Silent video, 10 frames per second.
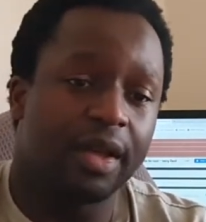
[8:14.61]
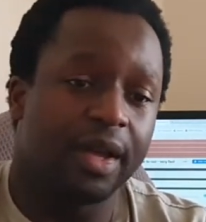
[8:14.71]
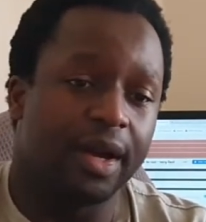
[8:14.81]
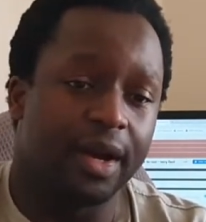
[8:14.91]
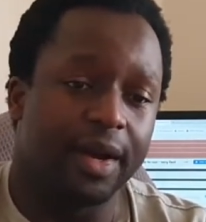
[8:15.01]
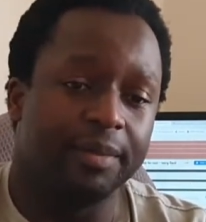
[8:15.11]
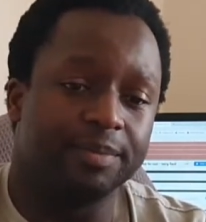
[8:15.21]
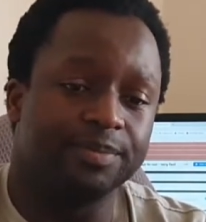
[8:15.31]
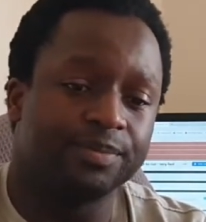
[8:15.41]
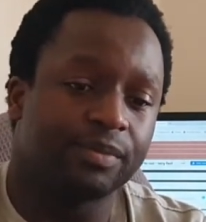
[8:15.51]
Um,
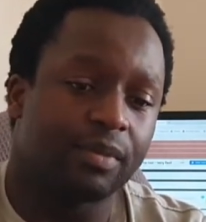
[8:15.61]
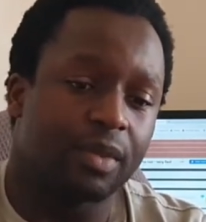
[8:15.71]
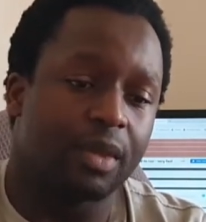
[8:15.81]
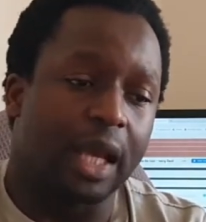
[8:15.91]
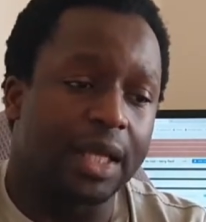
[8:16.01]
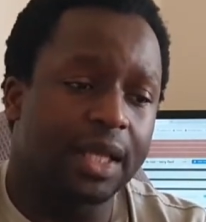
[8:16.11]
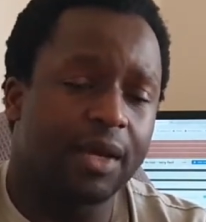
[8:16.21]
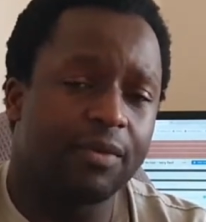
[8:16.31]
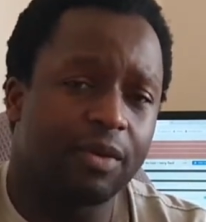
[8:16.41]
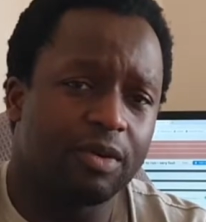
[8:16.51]
yeah,
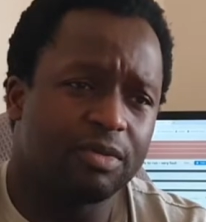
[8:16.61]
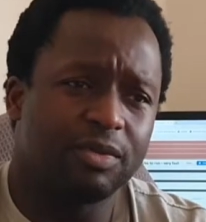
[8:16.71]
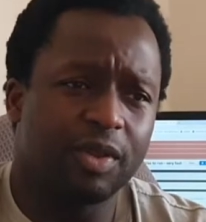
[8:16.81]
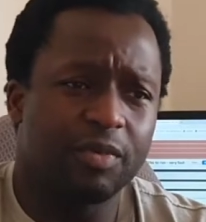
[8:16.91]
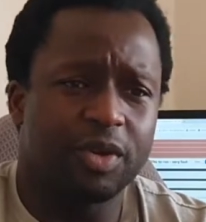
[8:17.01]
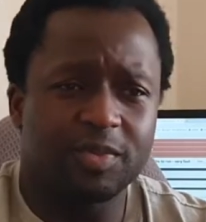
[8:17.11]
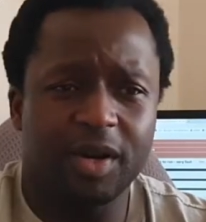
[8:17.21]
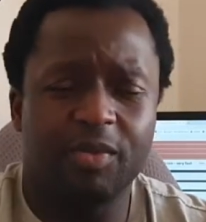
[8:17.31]
for the most part,